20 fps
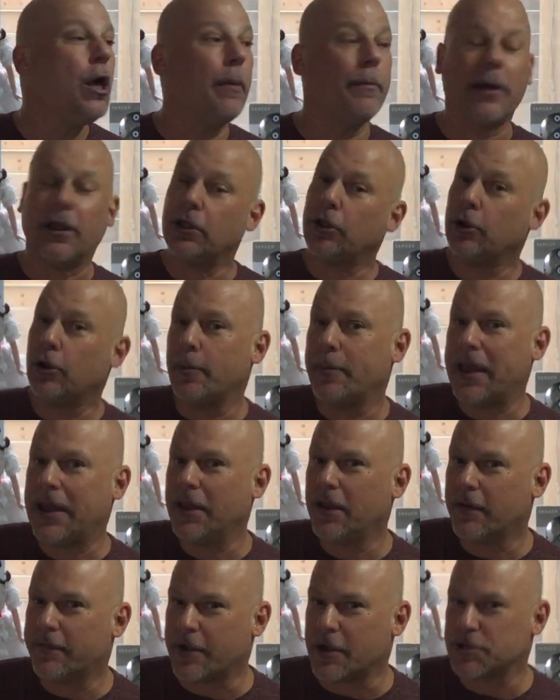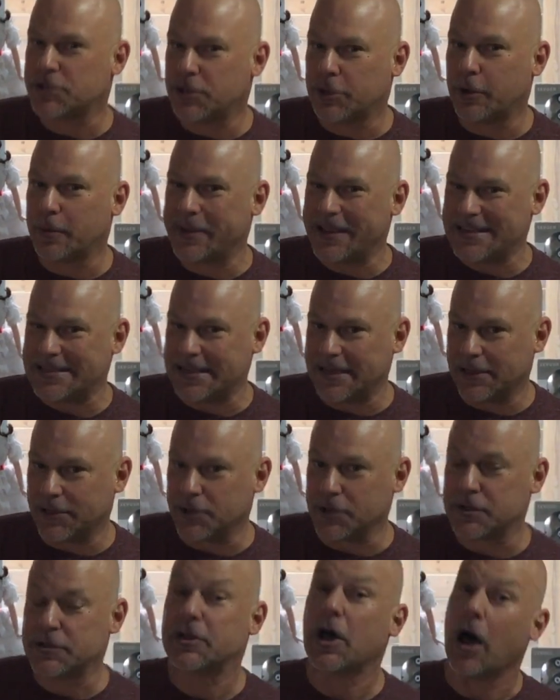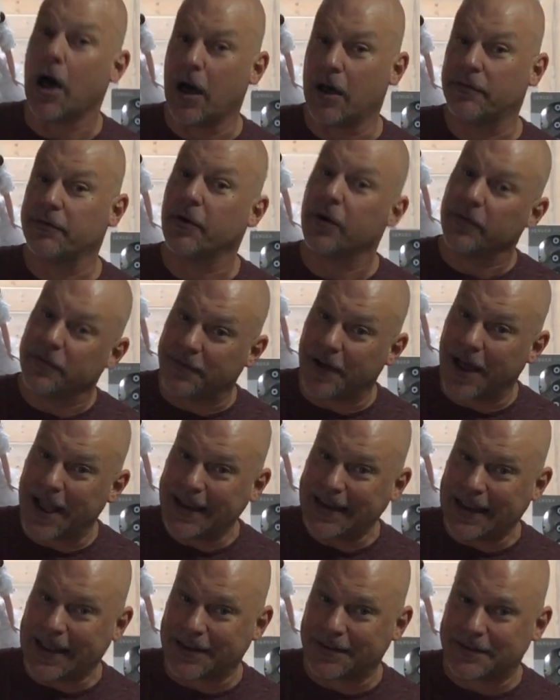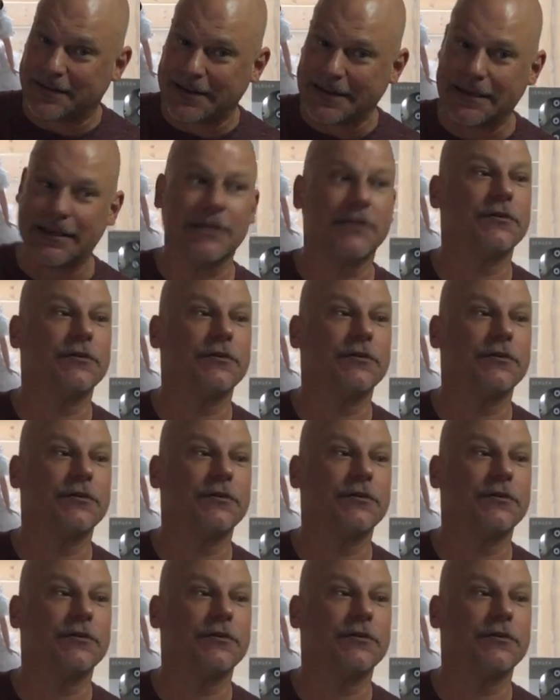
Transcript: But, you know, many of our Janome dealers offer financing.